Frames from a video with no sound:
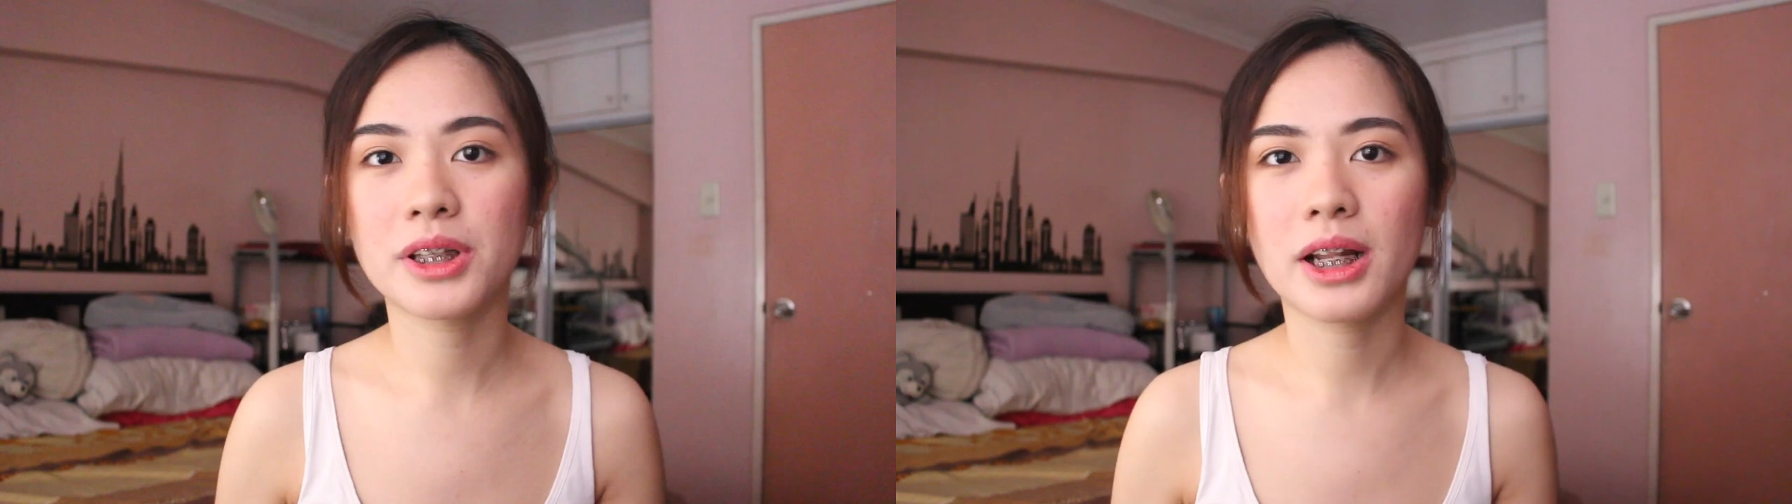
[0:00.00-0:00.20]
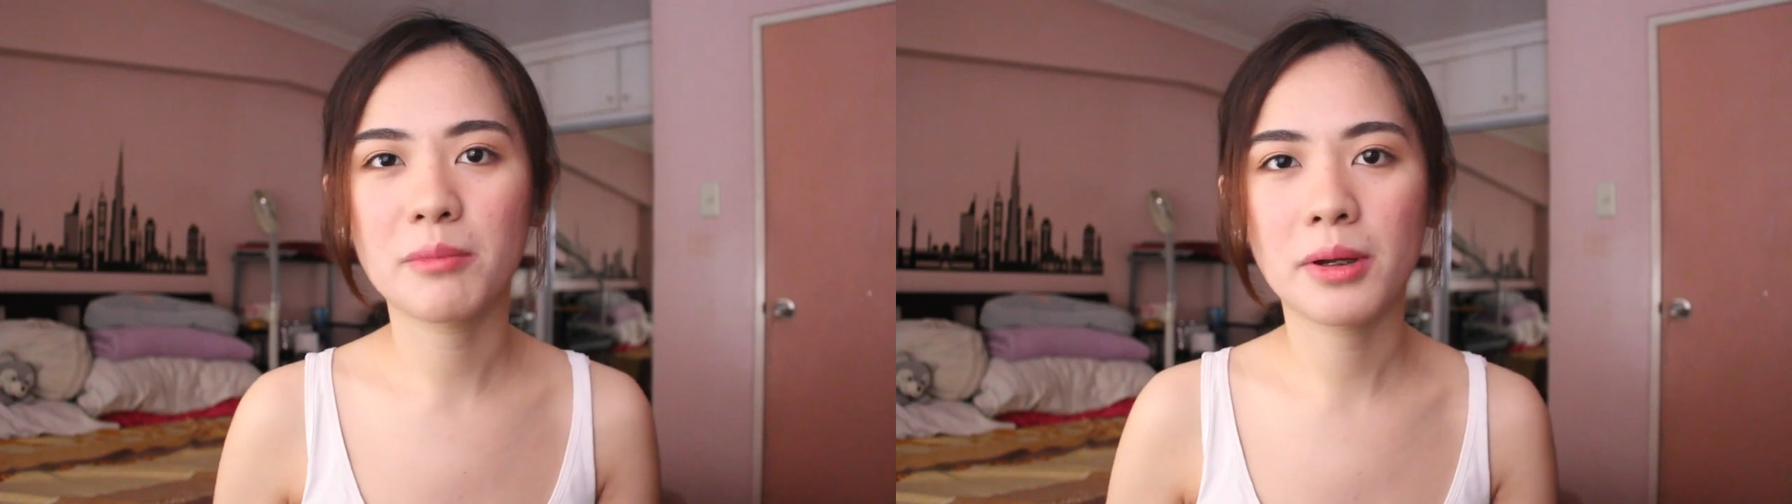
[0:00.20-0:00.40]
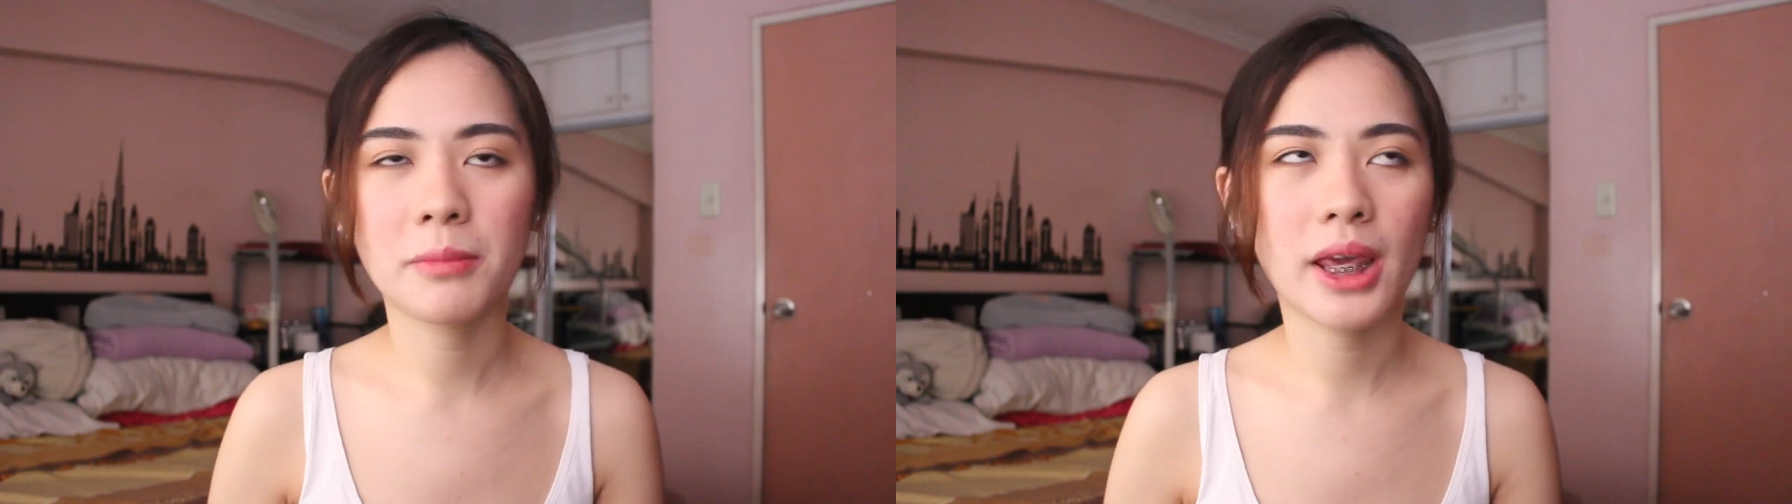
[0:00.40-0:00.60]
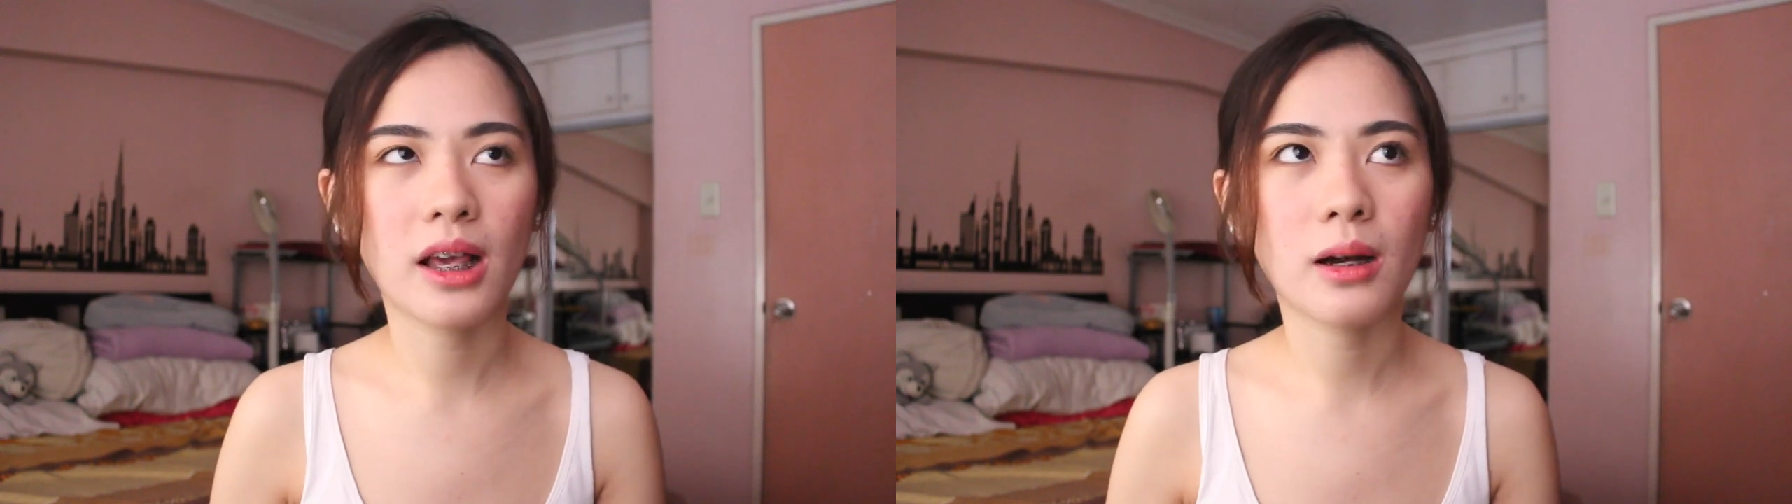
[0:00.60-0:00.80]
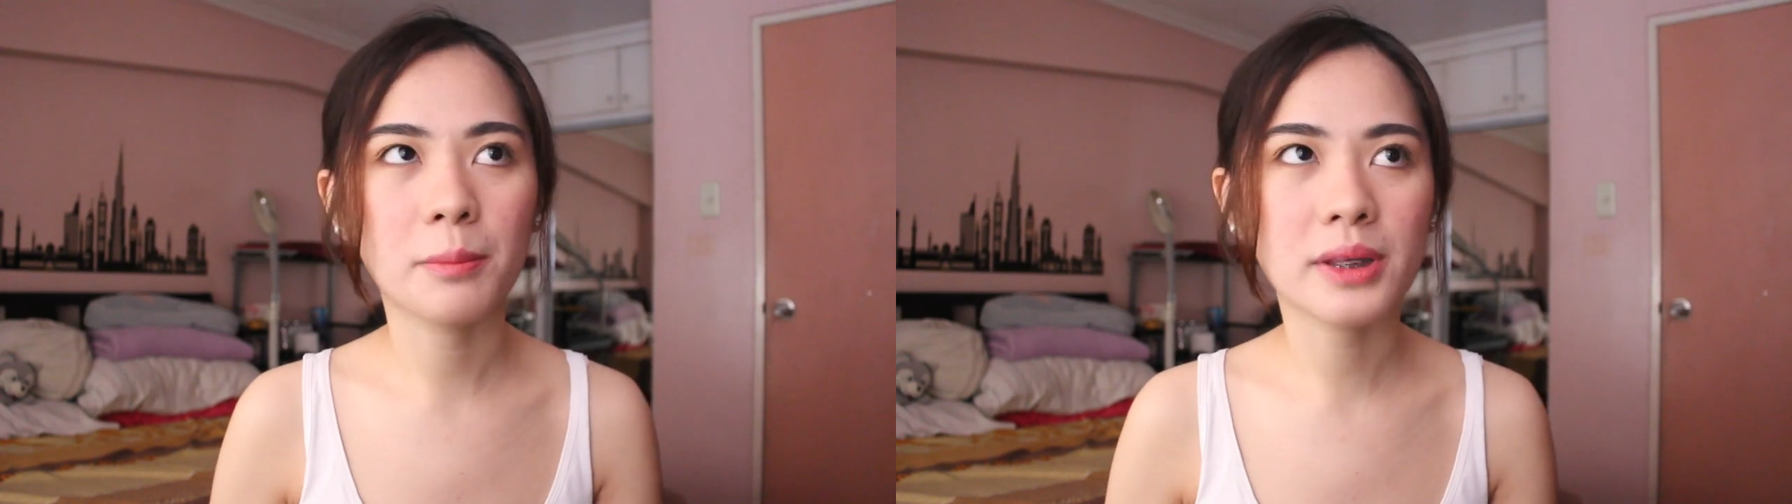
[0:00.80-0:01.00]
talaga
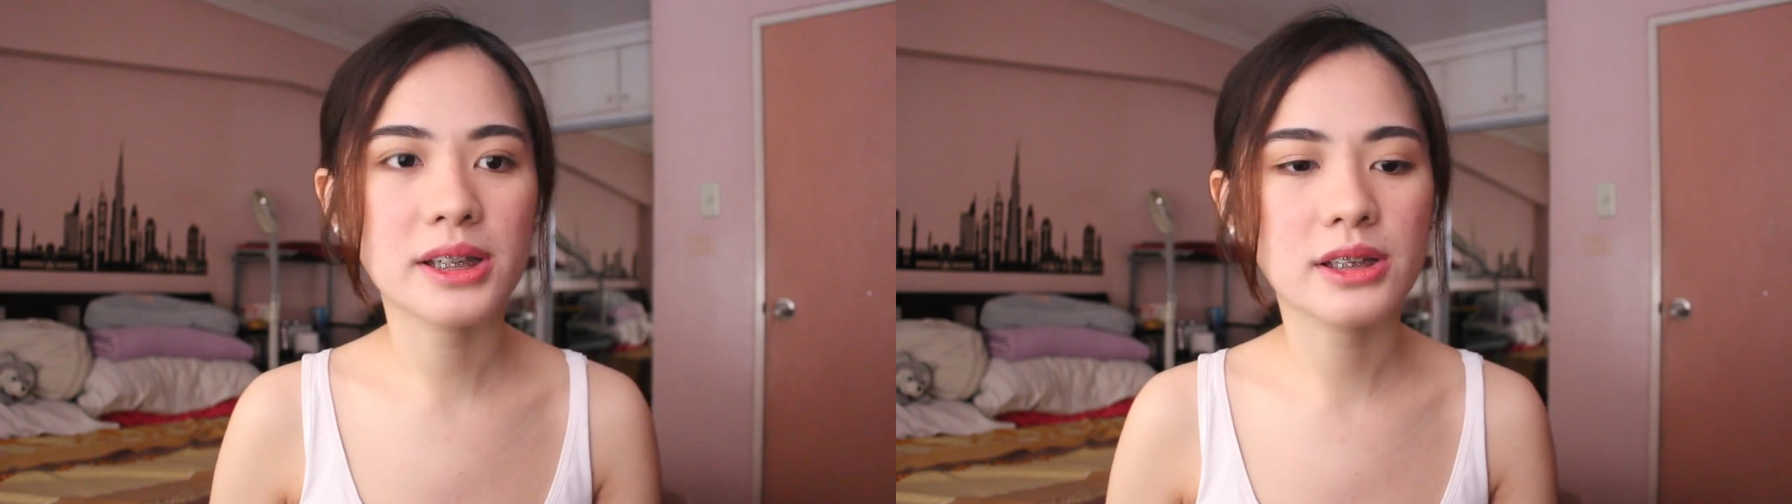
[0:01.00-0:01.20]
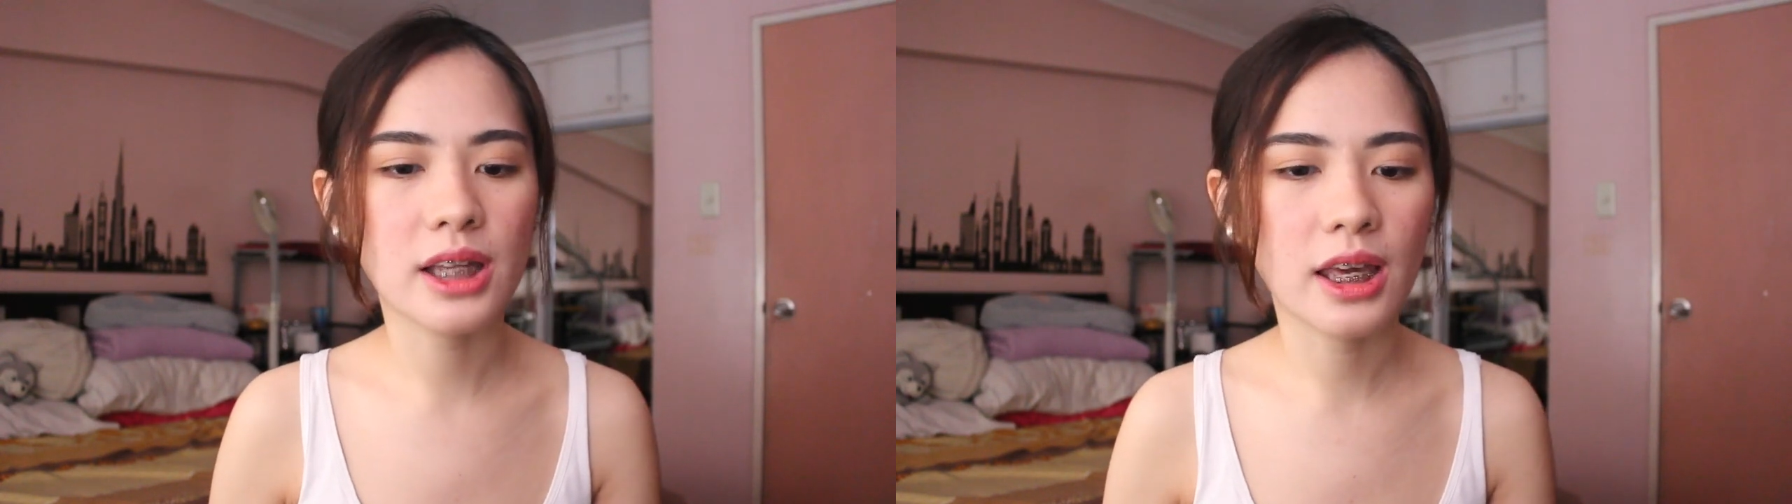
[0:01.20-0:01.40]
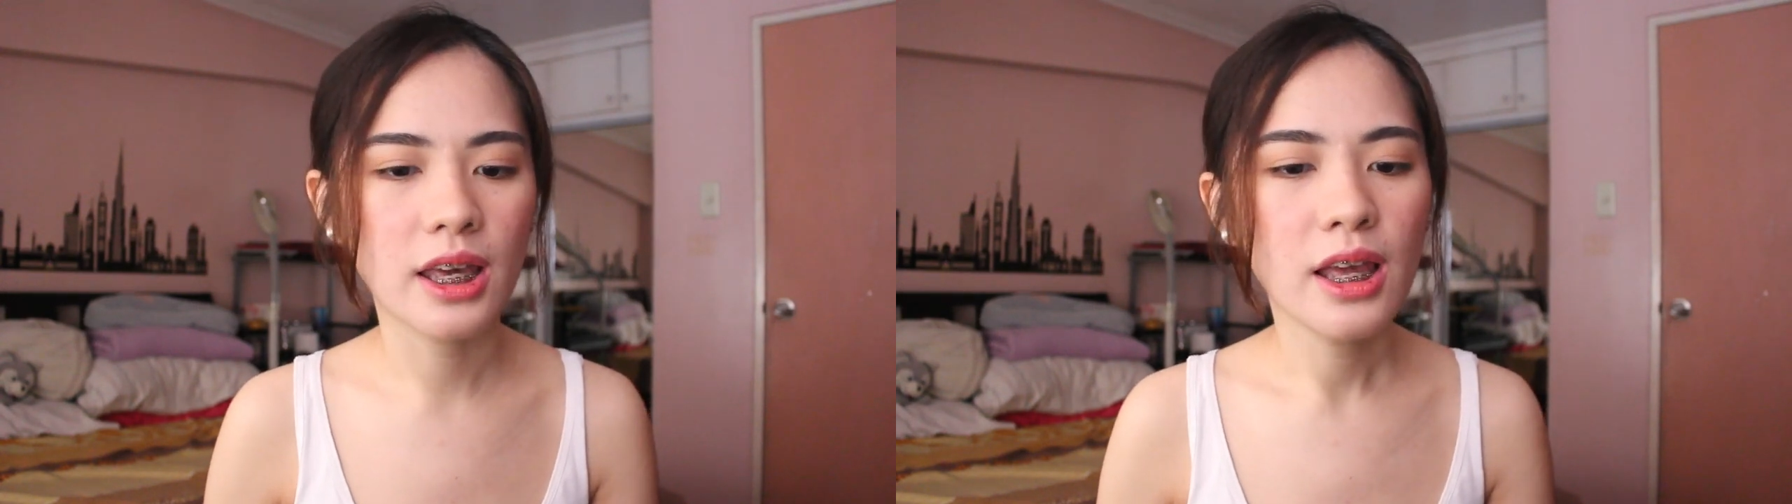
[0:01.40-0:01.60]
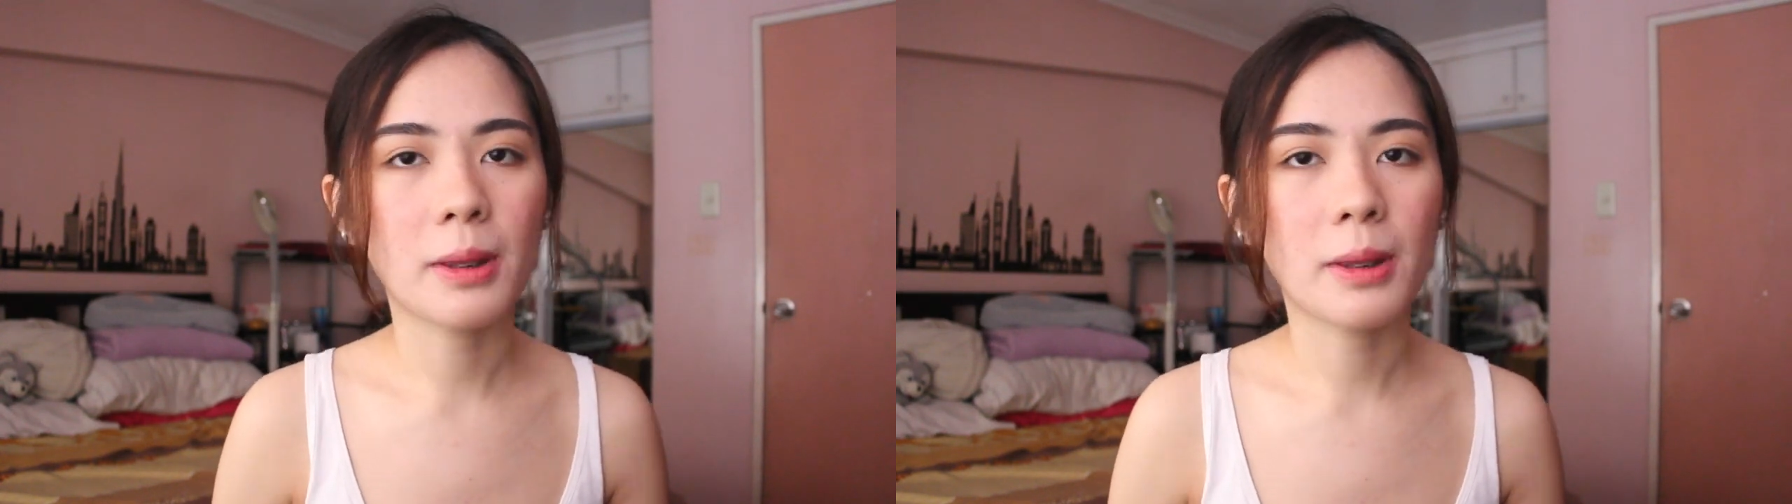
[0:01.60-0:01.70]
mag-makeup kasi